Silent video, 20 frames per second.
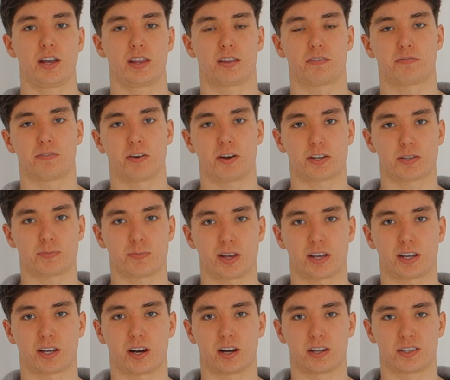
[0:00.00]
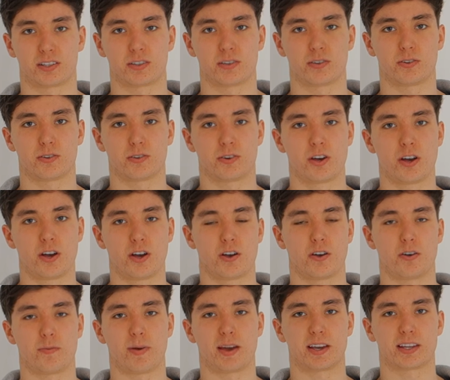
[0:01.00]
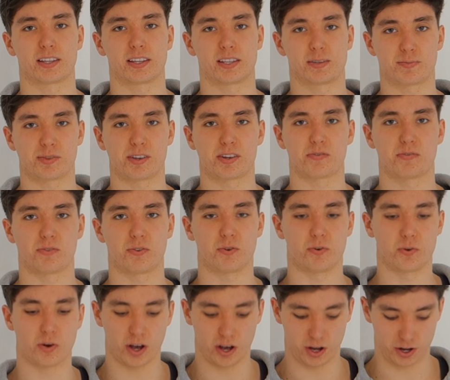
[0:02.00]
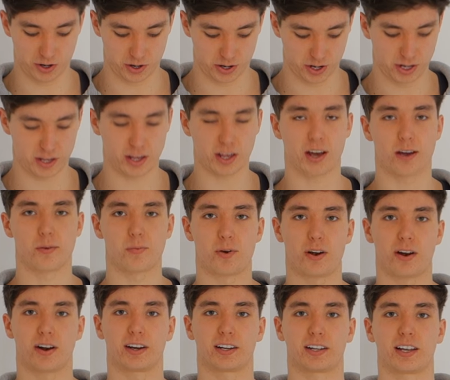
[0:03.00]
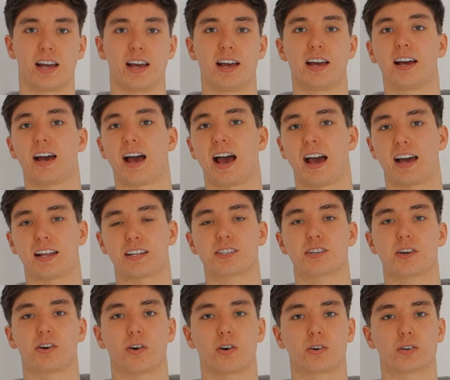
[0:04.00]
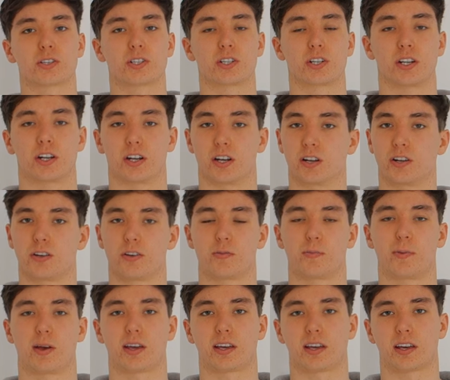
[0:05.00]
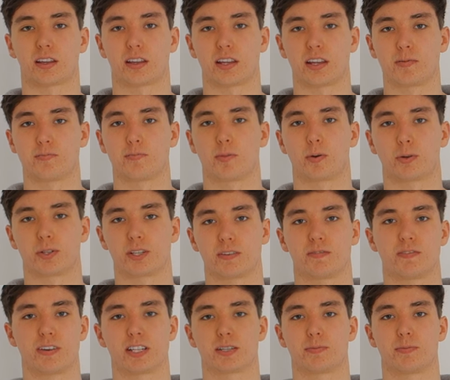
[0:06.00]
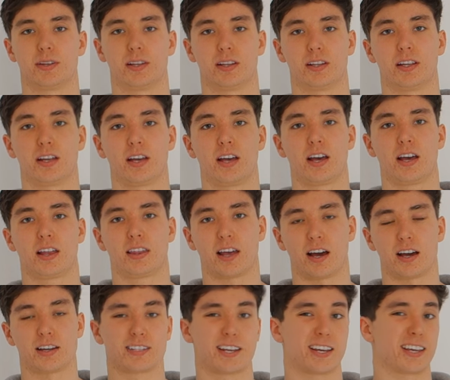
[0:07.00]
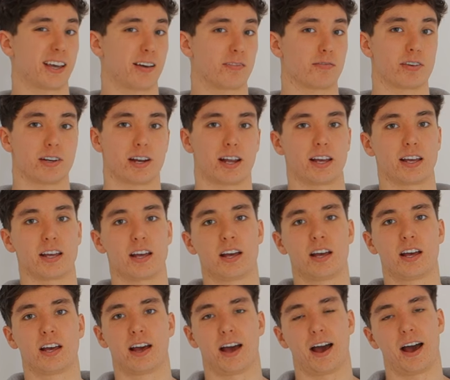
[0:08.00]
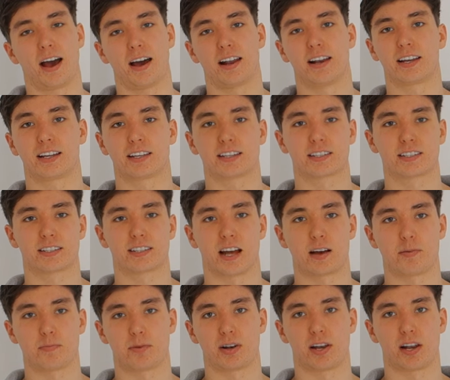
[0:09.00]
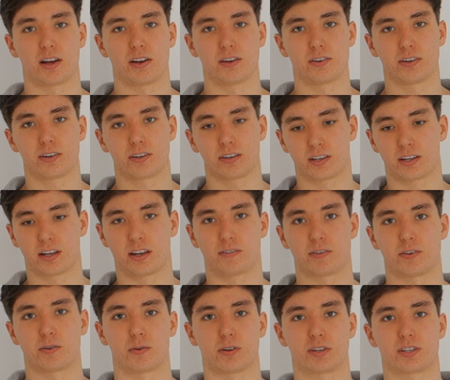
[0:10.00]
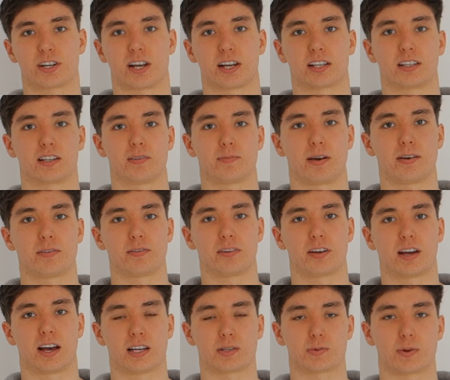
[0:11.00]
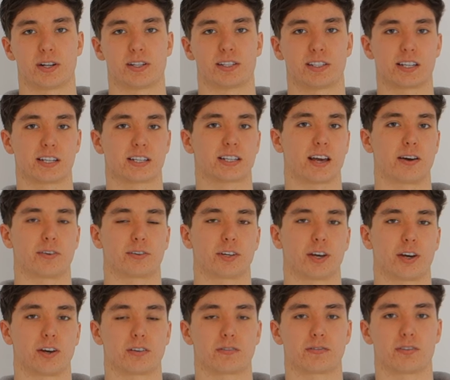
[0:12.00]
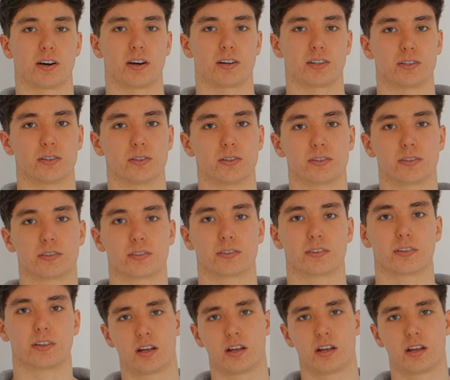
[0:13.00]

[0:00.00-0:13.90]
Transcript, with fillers: The first being Ardour, who make this beautiful hoodie that I'm wearing, and Oxylent, who make the multivitamin that I take every day. Uh, links down below if you want to check them out, as well as a discount code for Ardour.